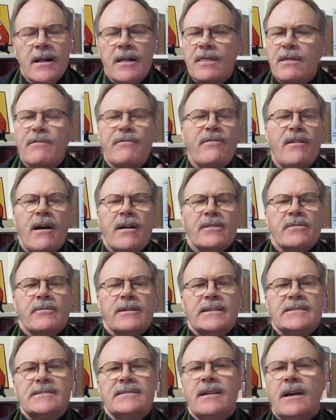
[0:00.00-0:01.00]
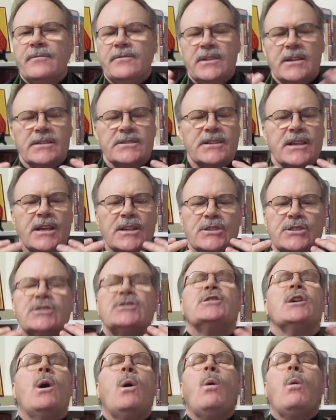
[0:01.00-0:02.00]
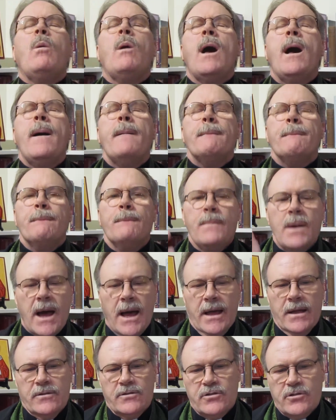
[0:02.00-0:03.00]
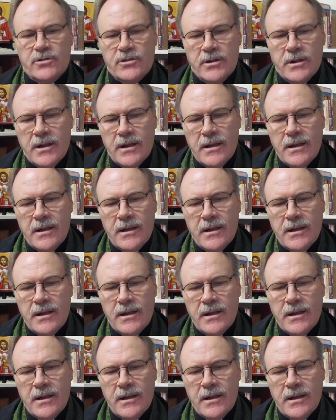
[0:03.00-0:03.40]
the Father has loved us so much